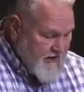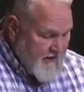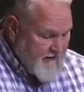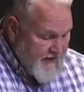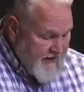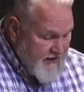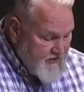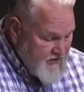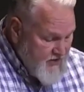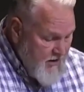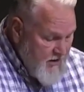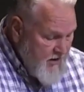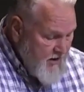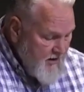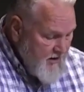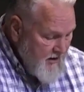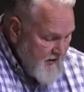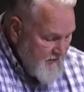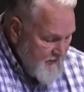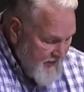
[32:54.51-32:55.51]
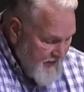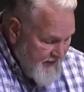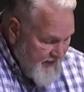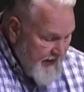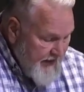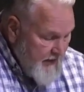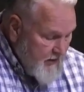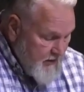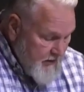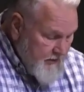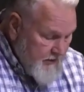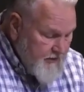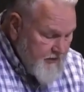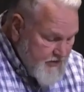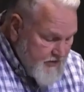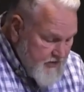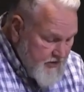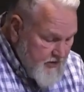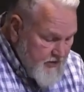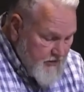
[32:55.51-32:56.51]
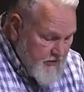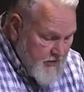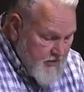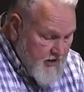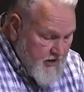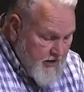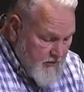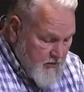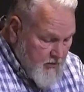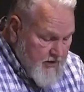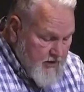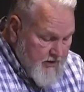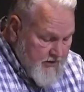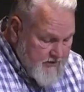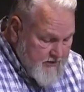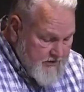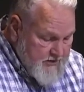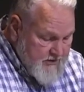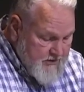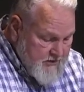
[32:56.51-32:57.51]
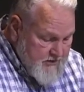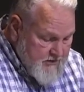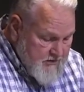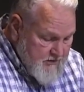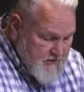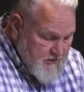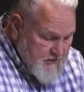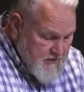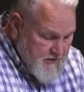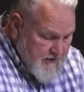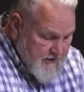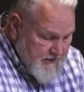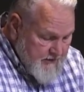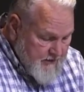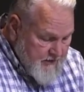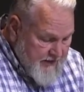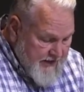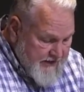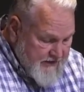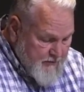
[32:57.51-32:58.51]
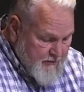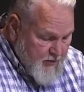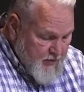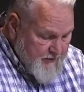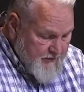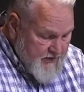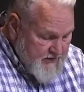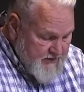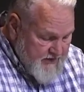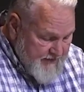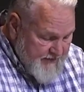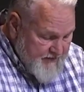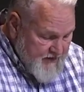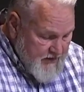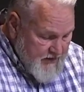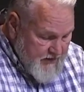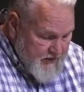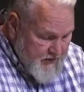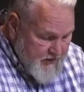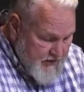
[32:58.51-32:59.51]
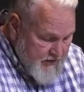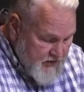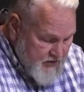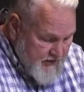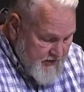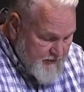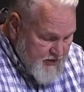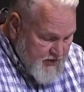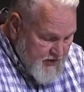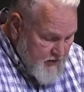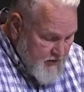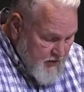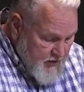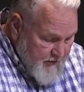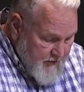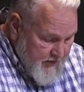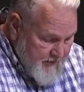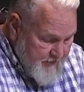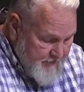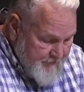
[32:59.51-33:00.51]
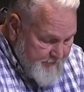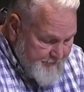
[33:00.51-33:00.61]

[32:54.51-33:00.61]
salvation, but they all understood who God was in the last moments, even the Egyptian army.